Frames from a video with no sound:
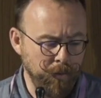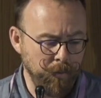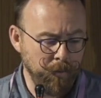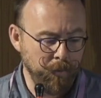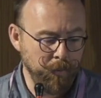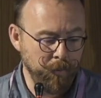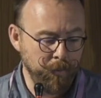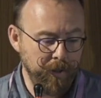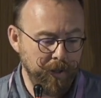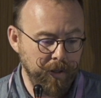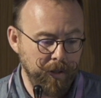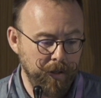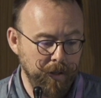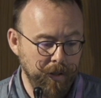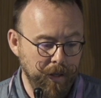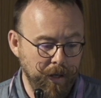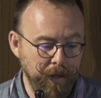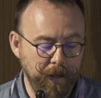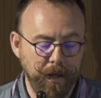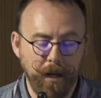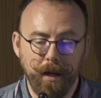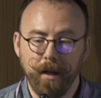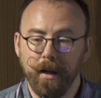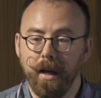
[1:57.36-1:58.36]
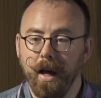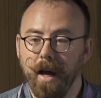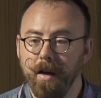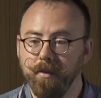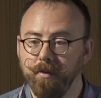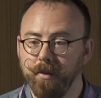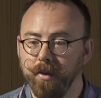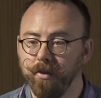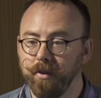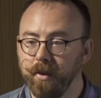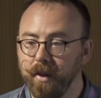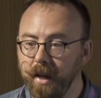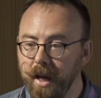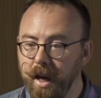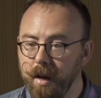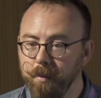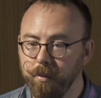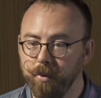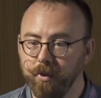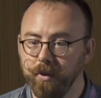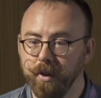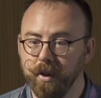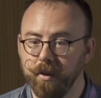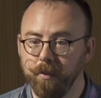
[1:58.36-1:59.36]
we again have this
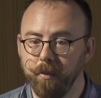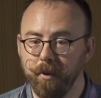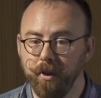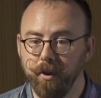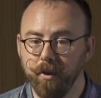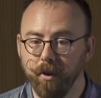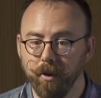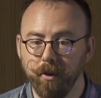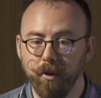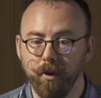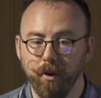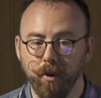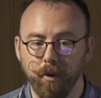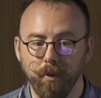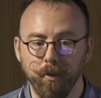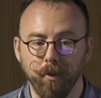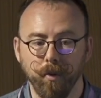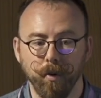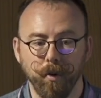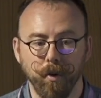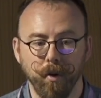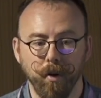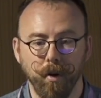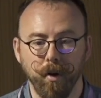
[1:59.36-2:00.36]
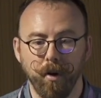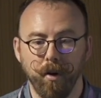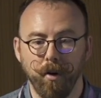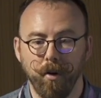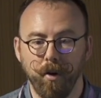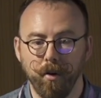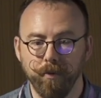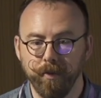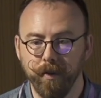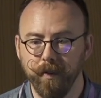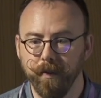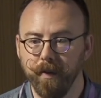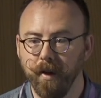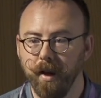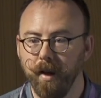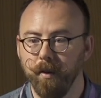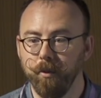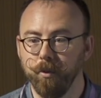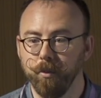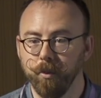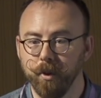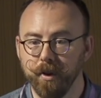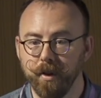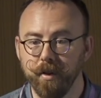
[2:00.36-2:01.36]
gap that we don't know
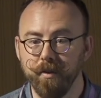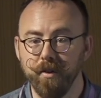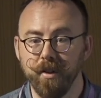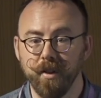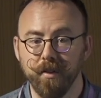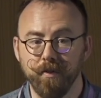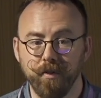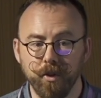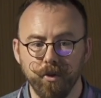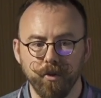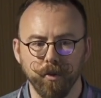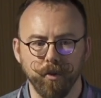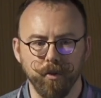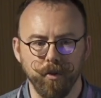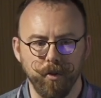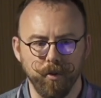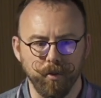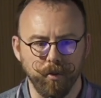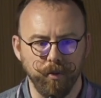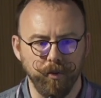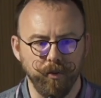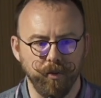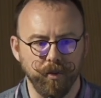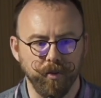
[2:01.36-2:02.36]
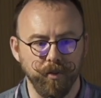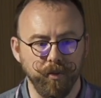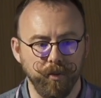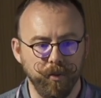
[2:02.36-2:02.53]
oftentimes what the individual neurons are